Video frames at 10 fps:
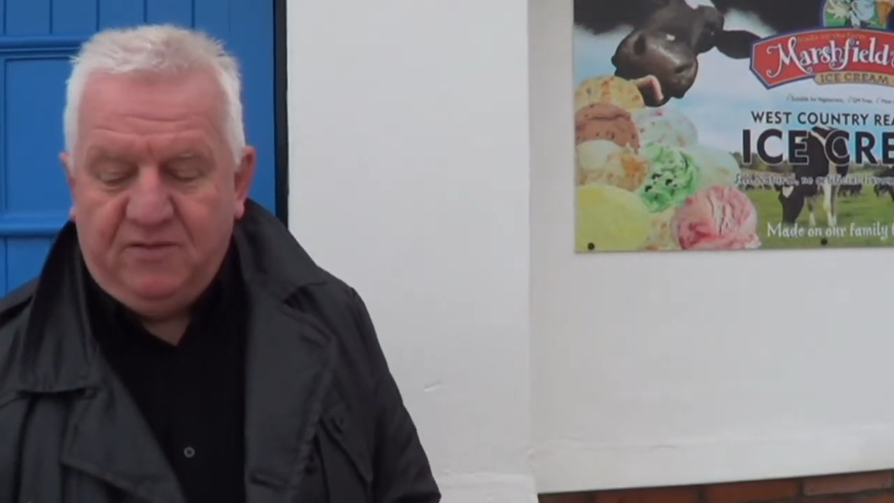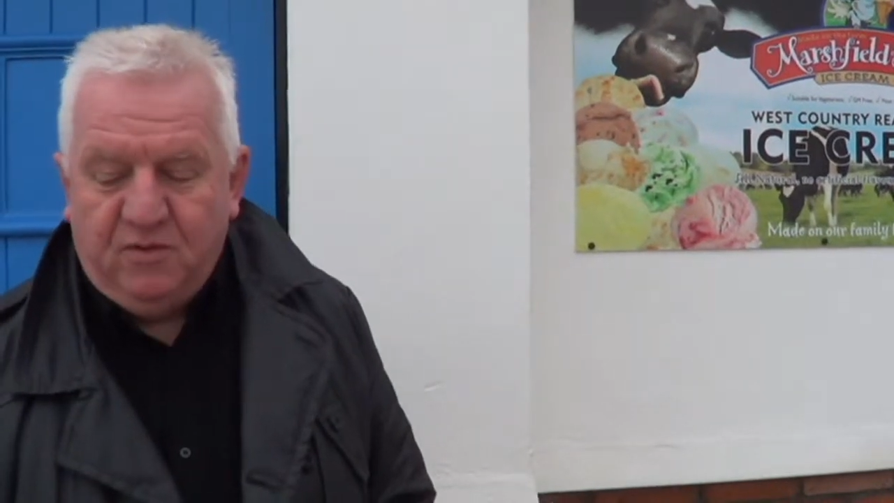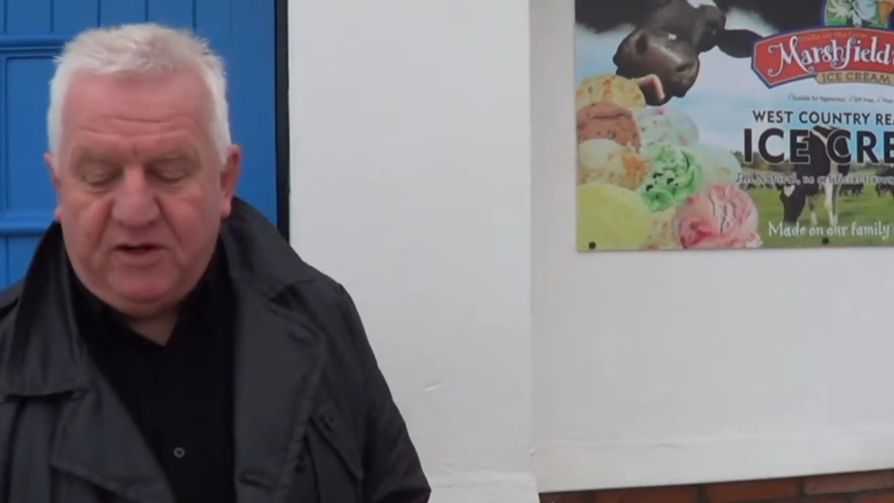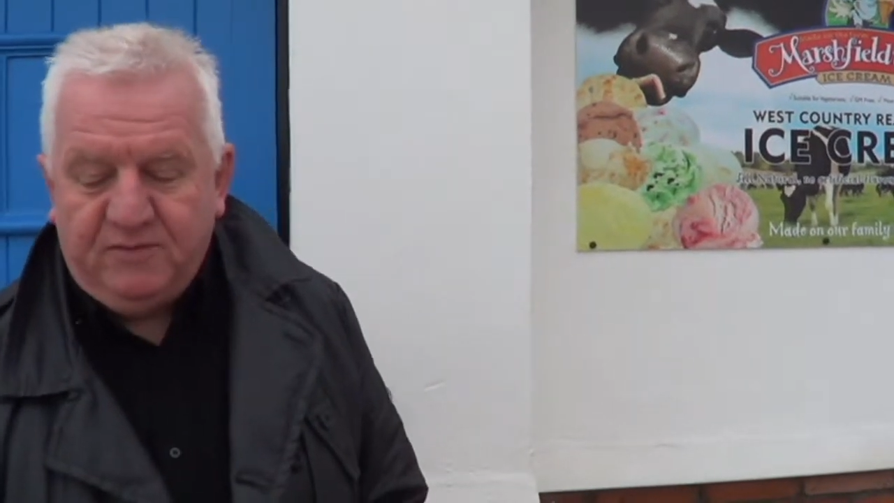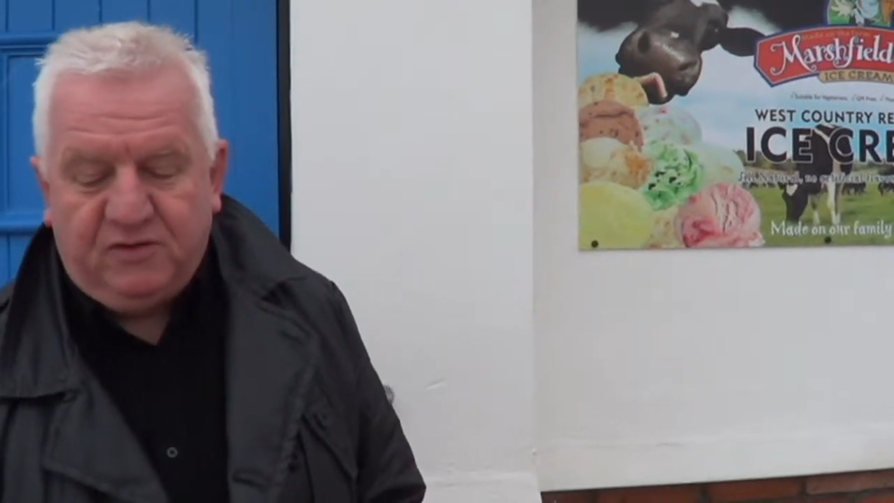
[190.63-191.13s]

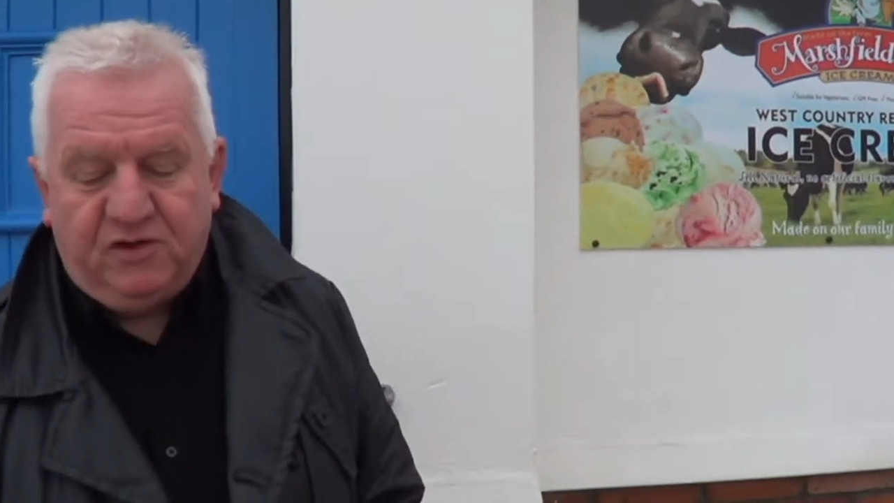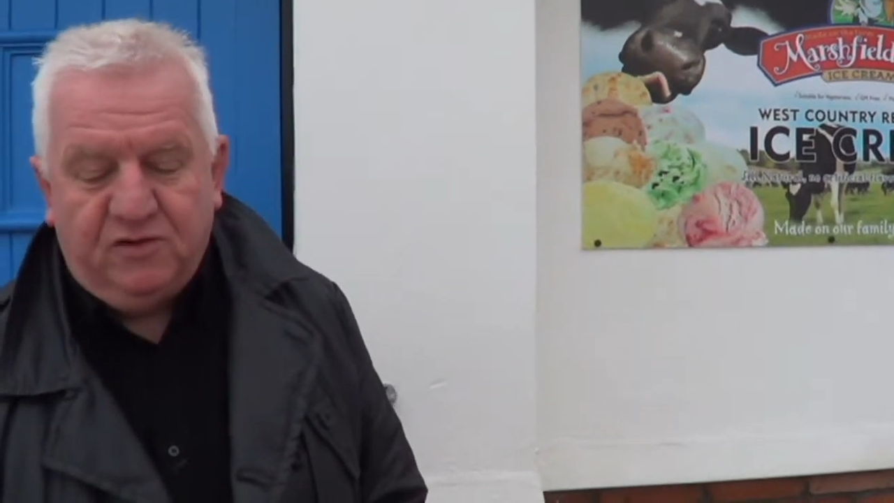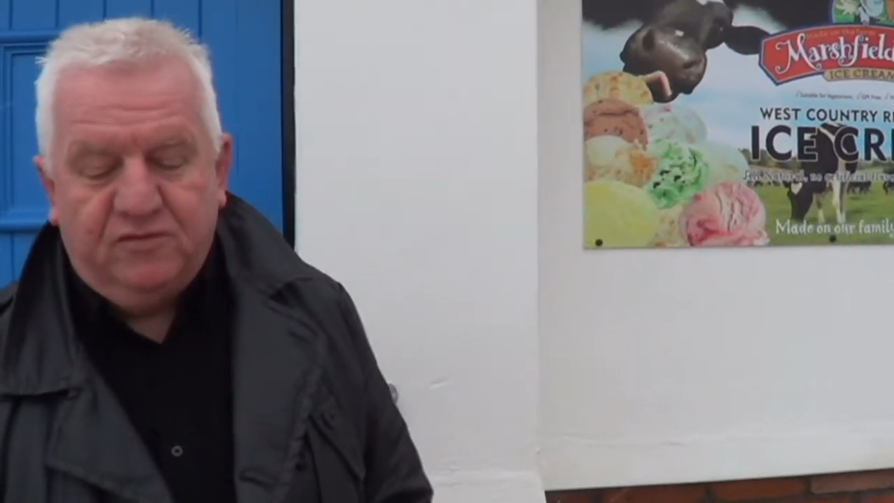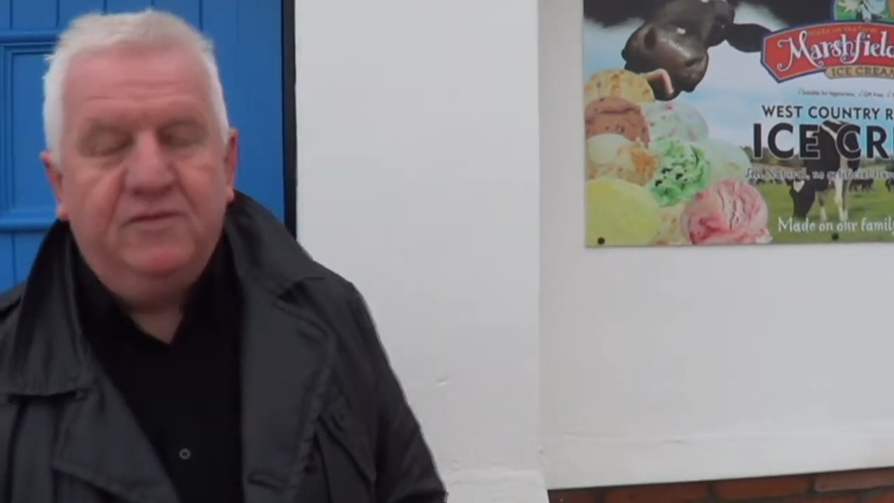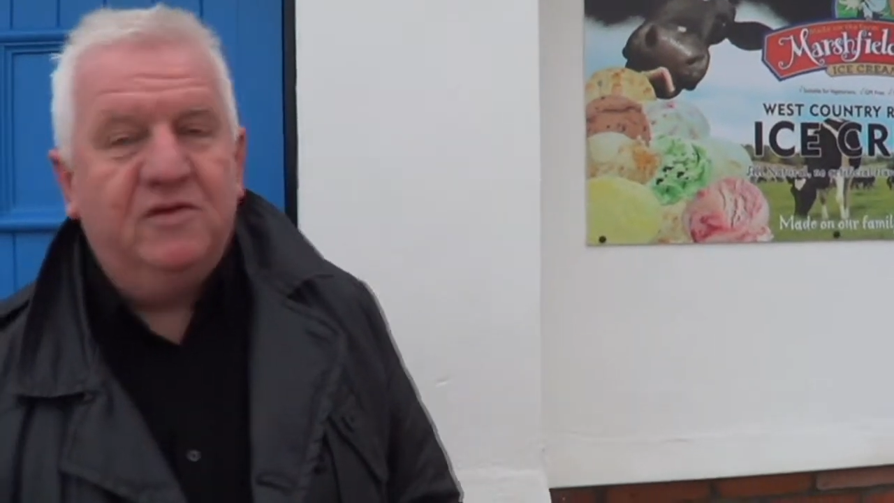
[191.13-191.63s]
in working with
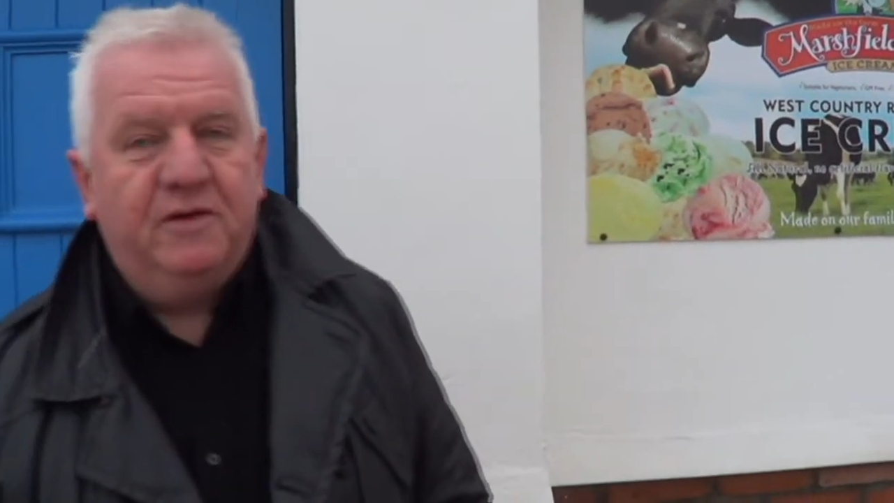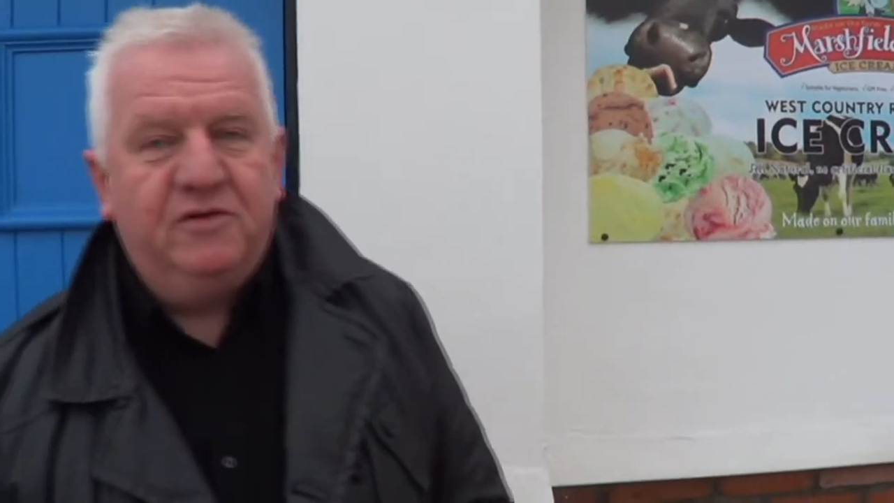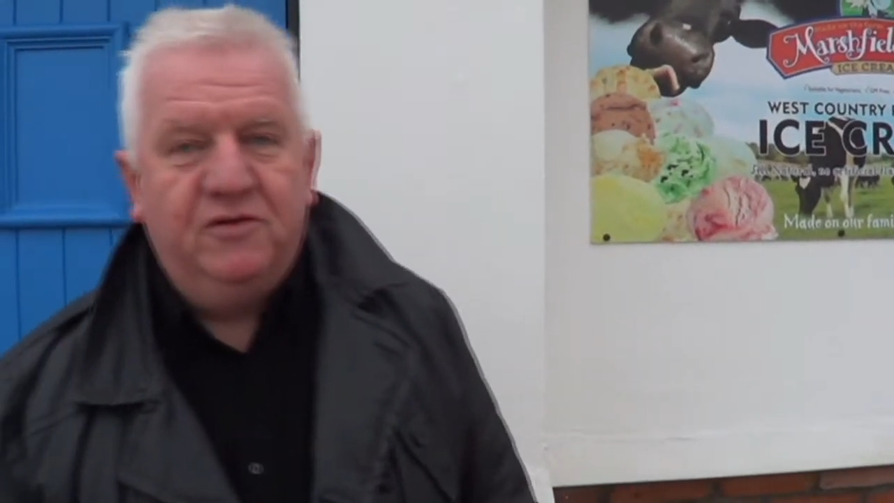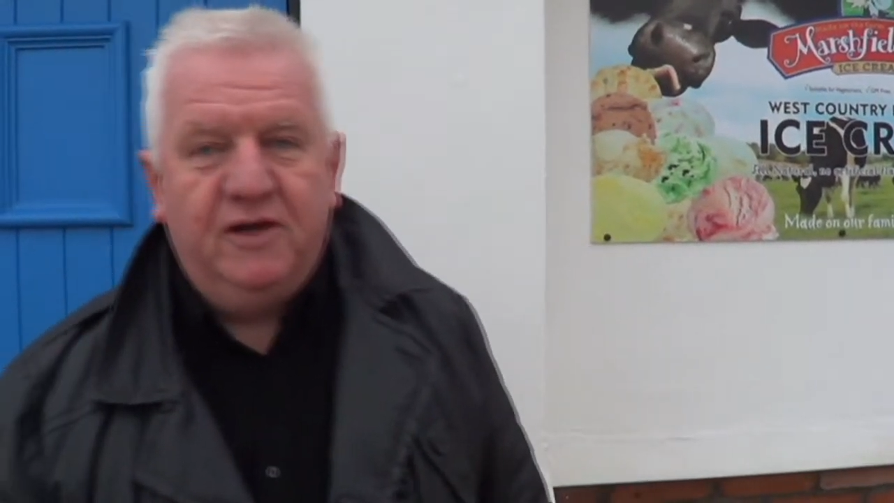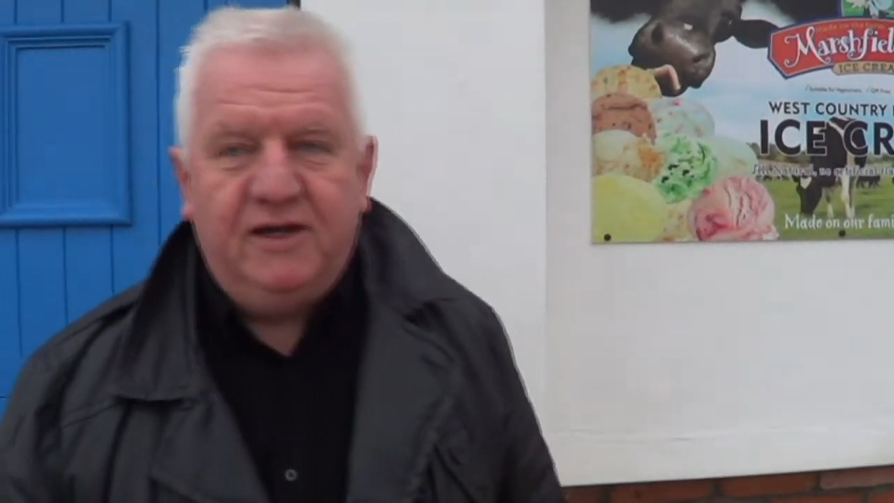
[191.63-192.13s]
children with
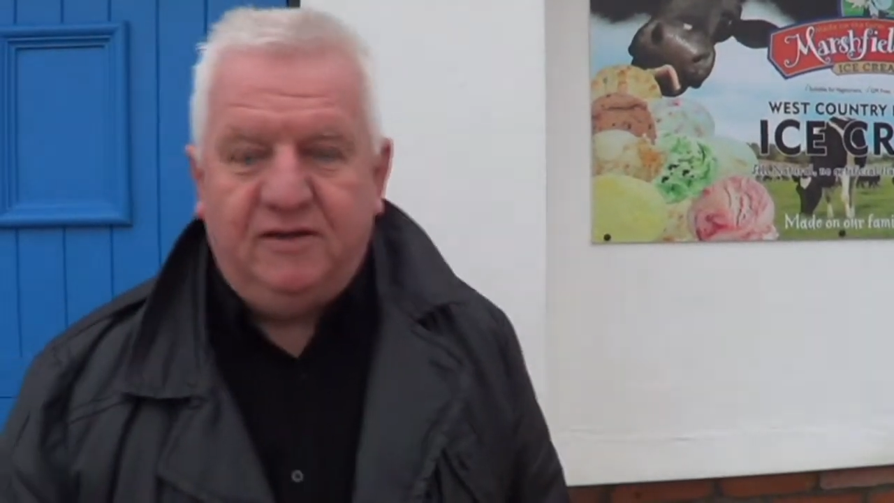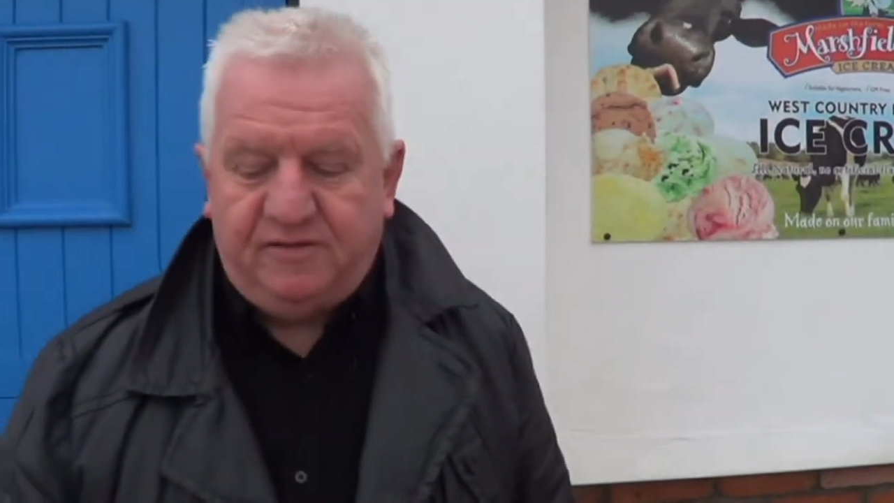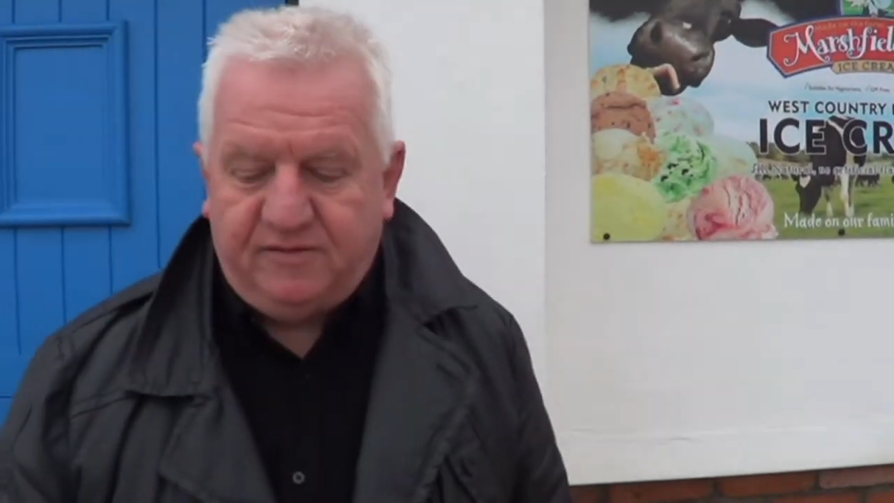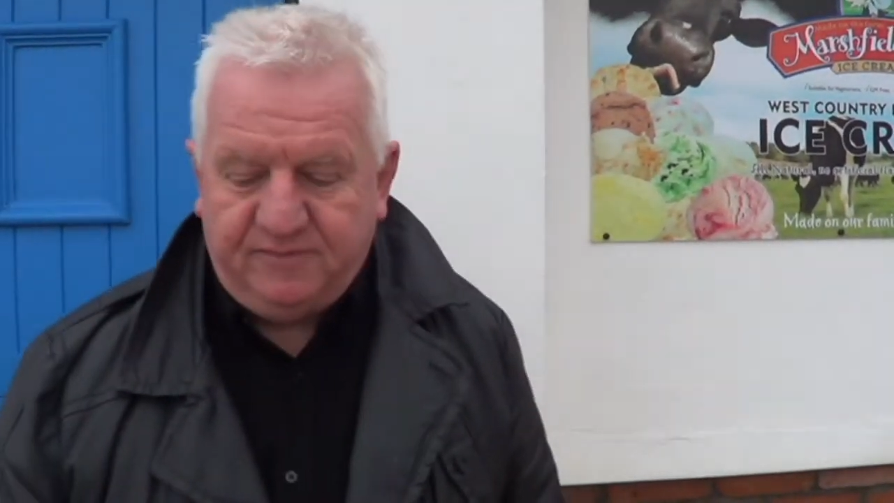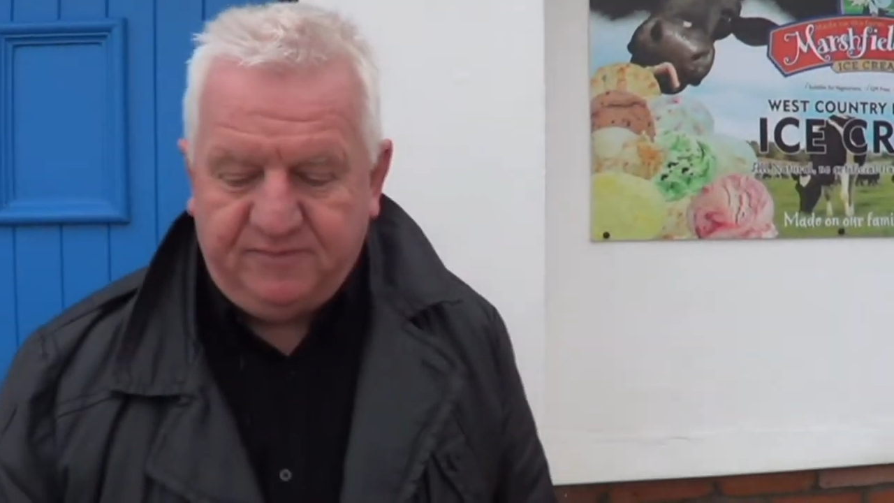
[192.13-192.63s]
special
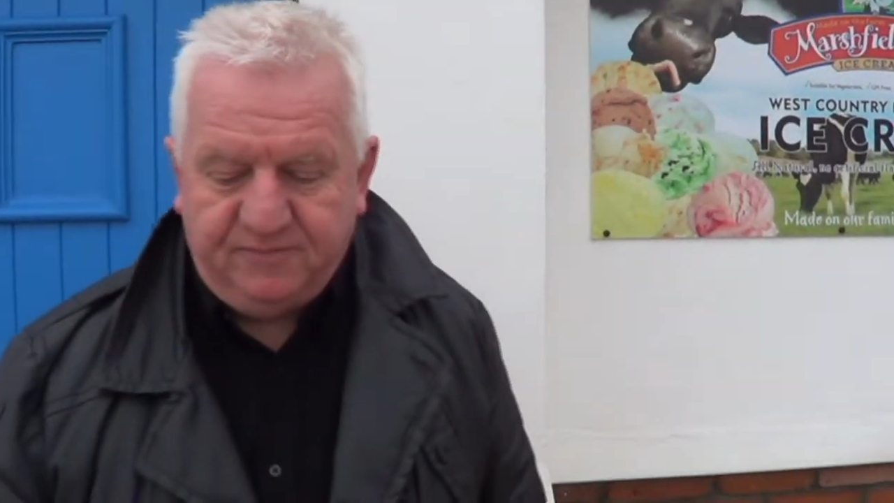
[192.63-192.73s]
needs.